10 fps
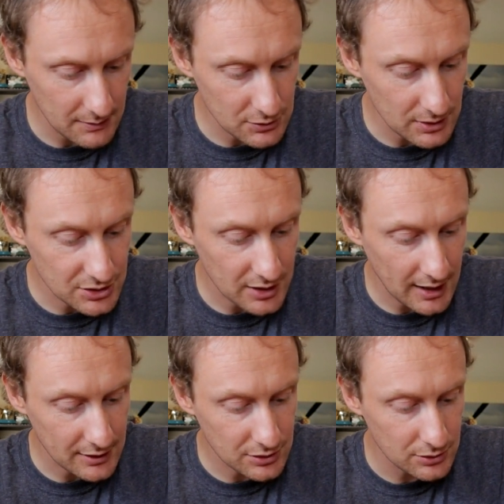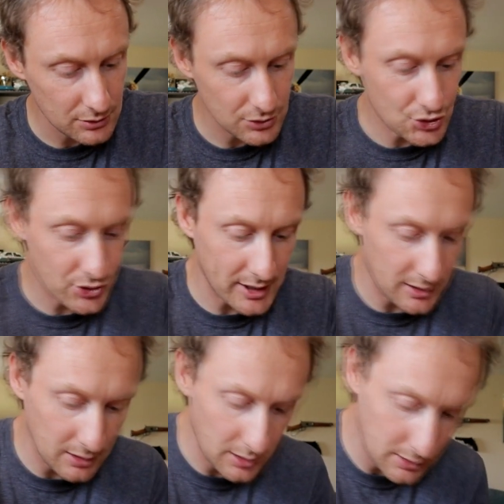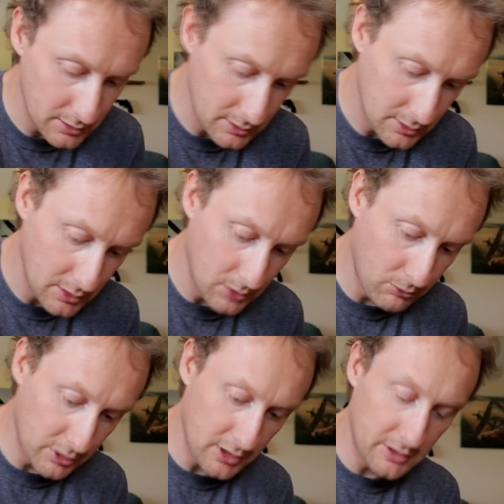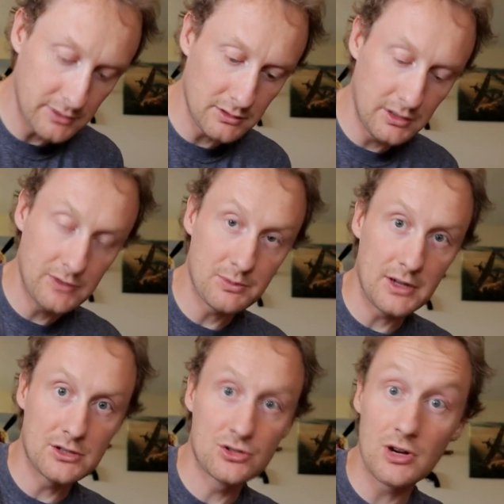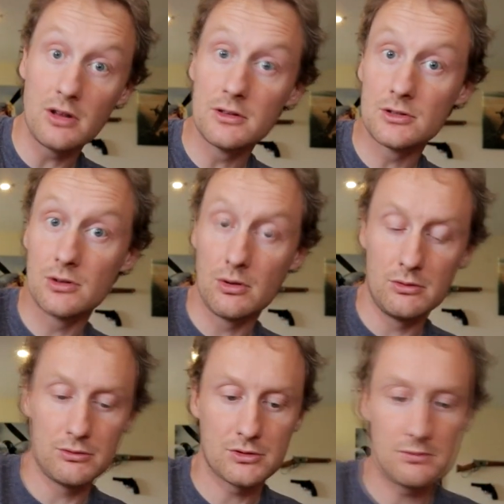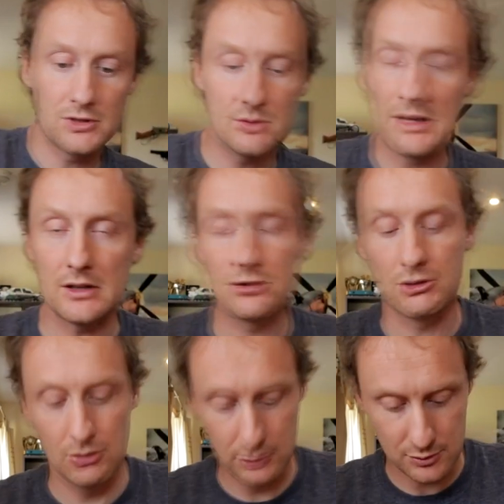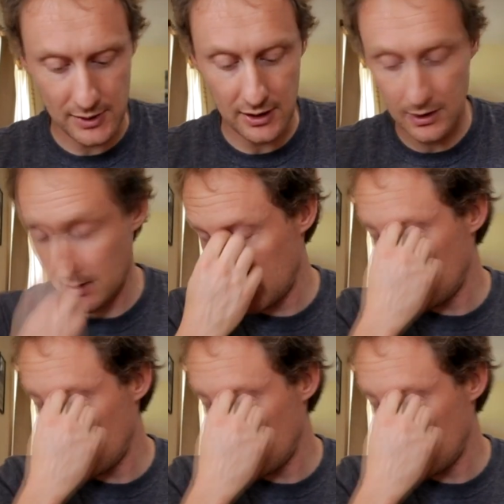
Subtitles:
So I tried to drill one of the leaf springs, drill the 2 holes, just make the 2 holes bigger.